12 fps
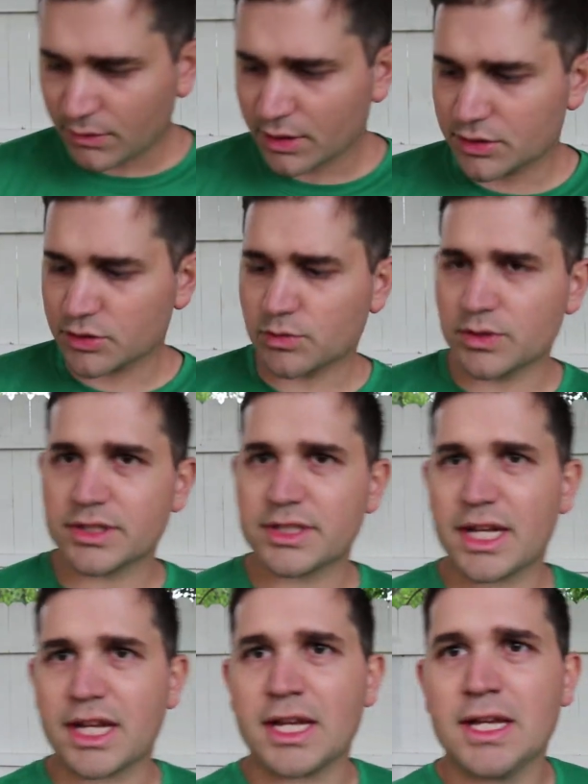I just want to
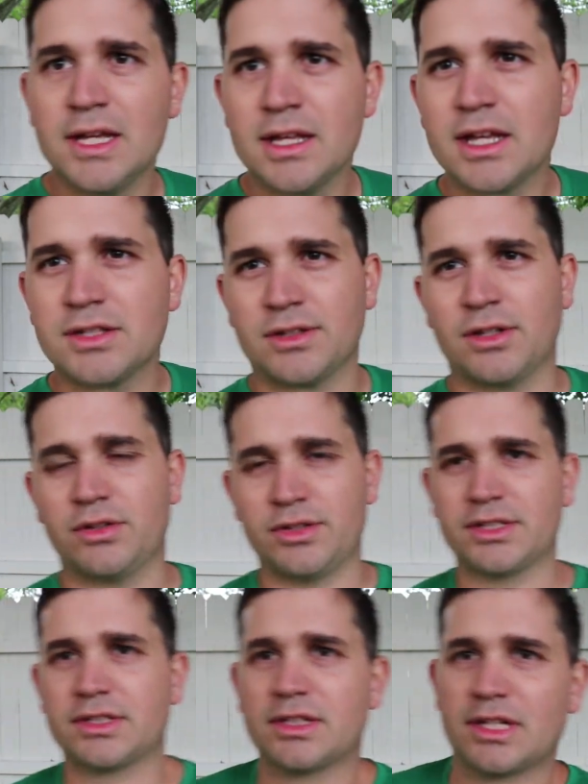say as a little
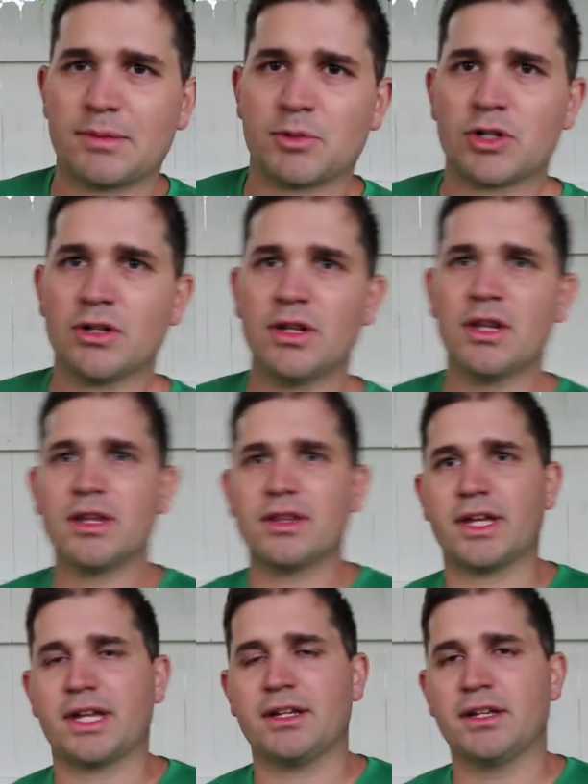disclaimer
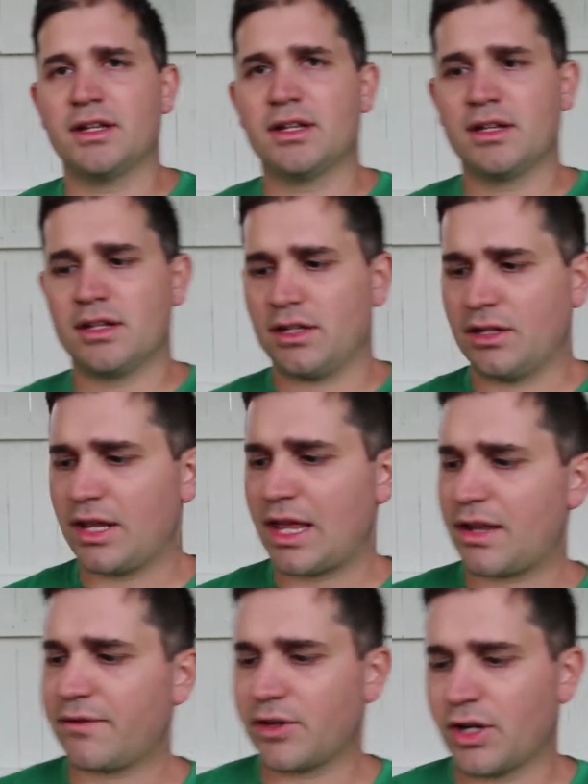that, you know,
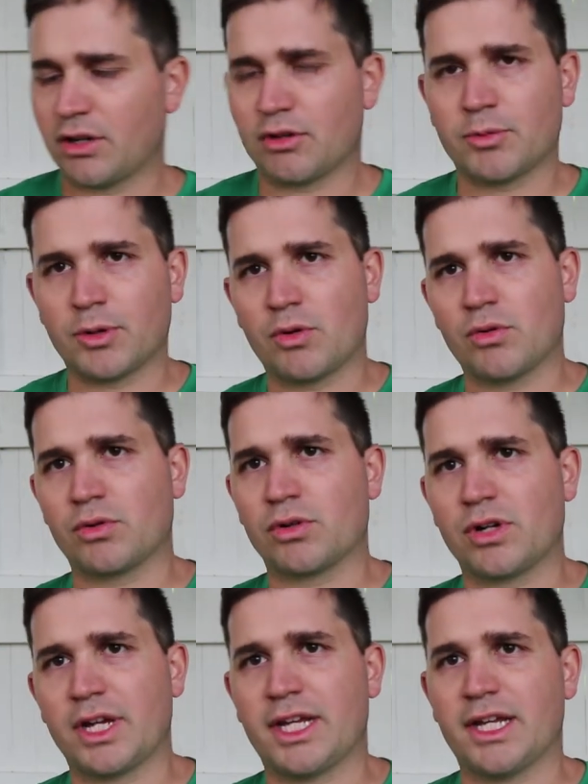now that I've gotten a little bit
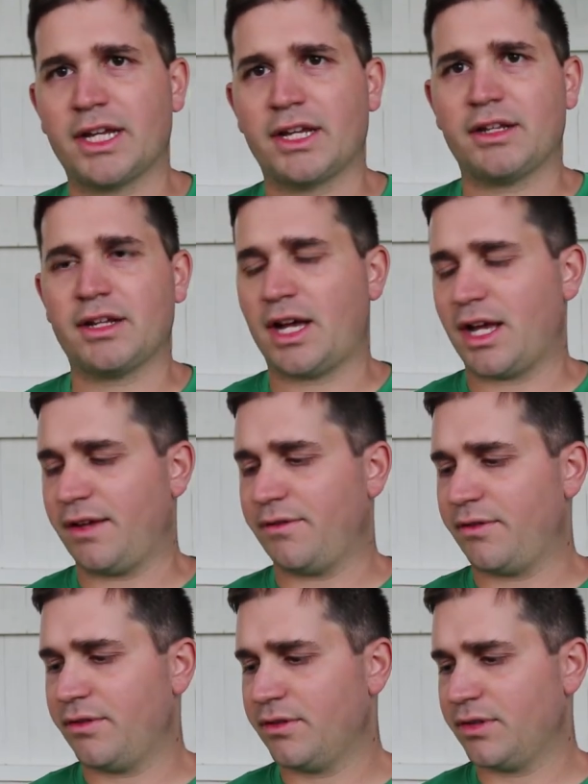older and
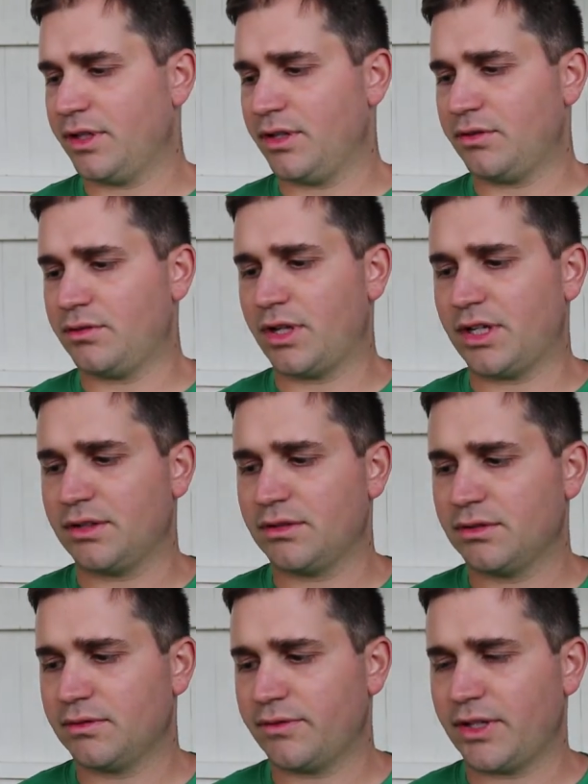I've, you know, done
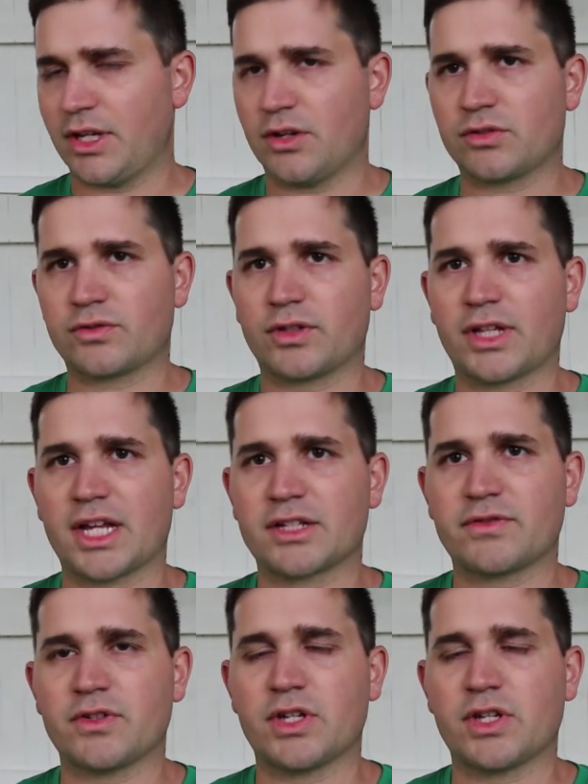videos for the last few